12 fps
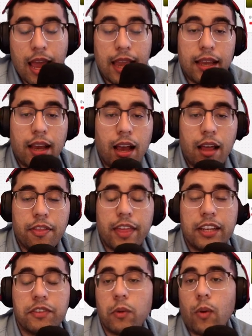hey,
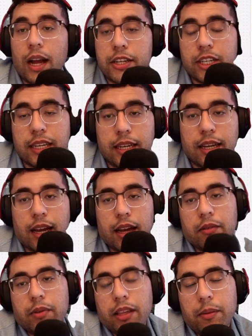thanks for watching. I
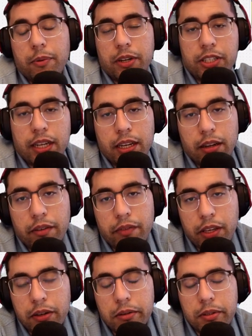really appreciate your
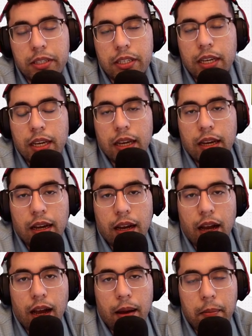views.
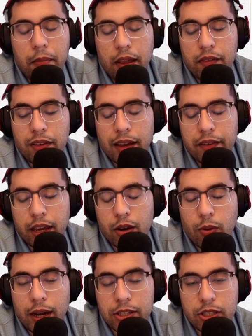If you have any
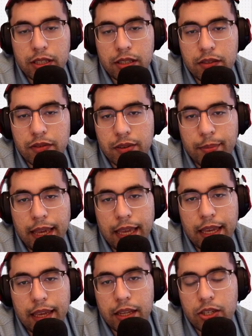questions for
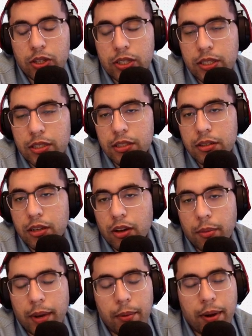me, just go
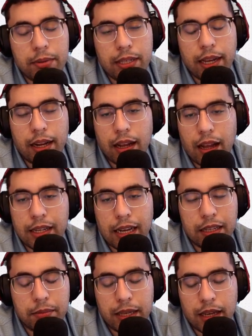to my website and
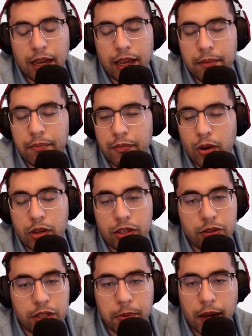contact me. I
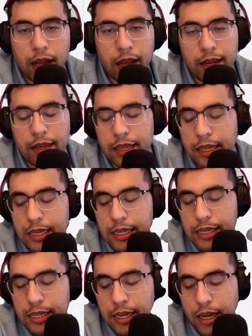always respond.
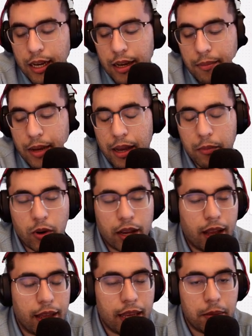I'm
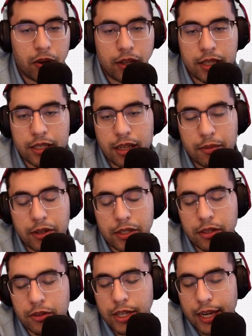working on an ebook this summer,
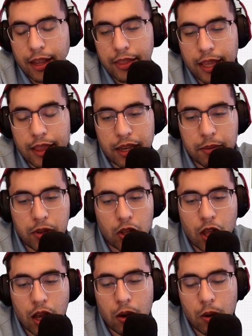so check out that link
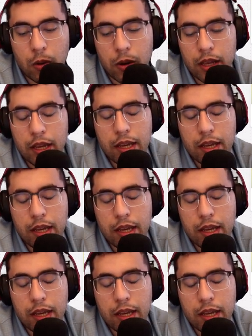below.